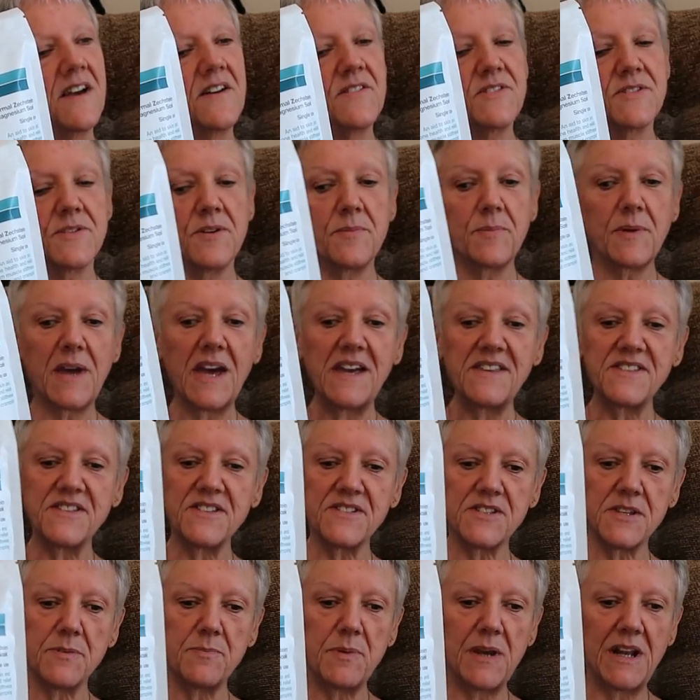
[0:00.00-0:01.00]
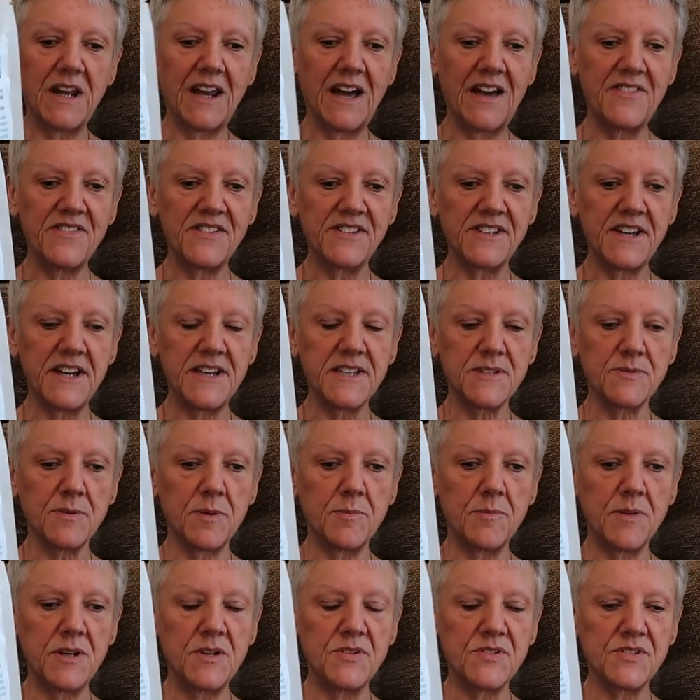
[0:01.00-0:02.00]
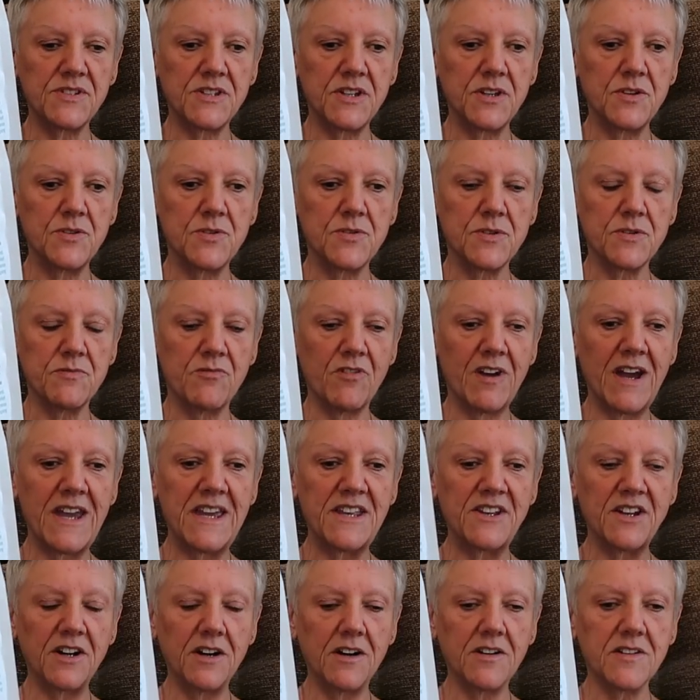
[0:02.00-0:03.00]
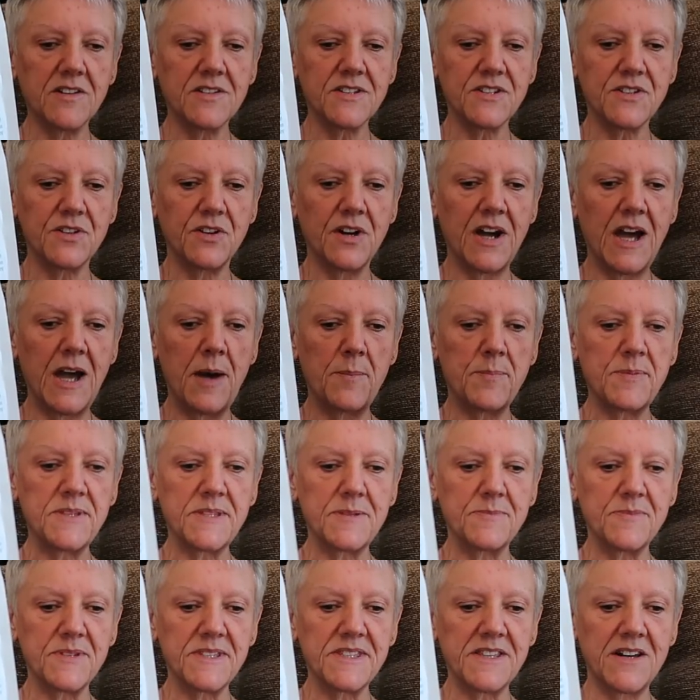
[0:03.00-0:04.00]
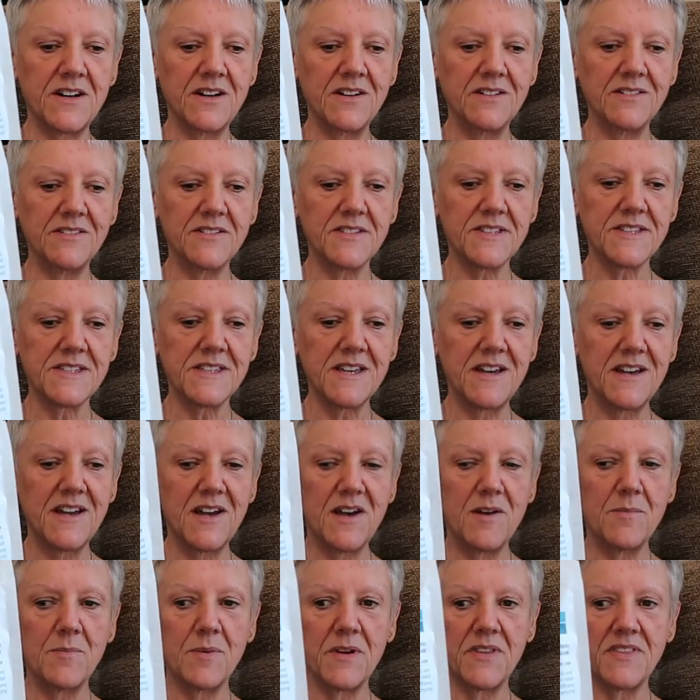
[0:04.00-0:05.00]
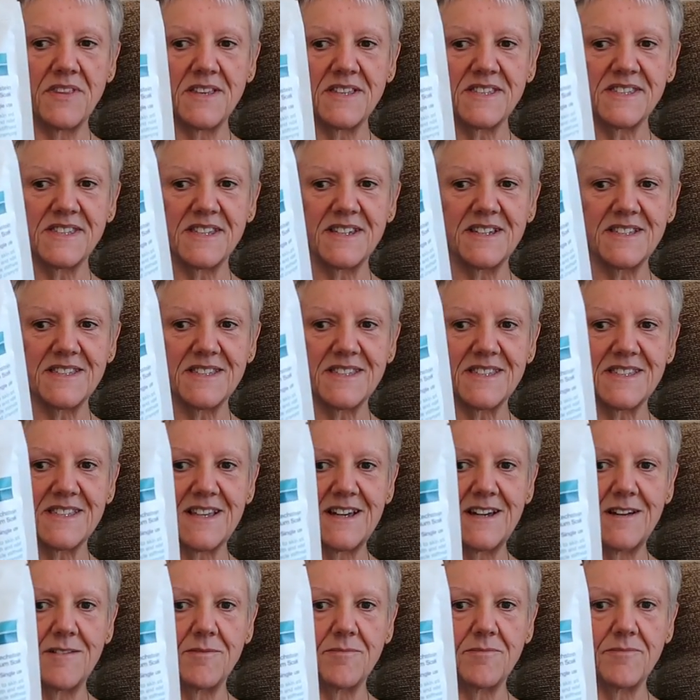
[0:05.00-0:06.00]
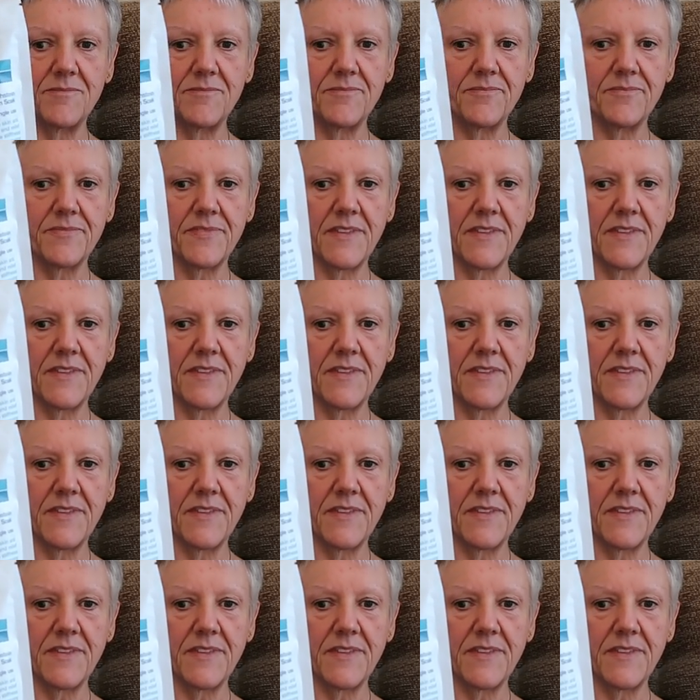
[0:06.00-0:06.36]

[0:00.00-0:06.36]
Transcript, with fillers: So I guess it's a bit like the days when we used to use Radox or Epsom salts, but this is um,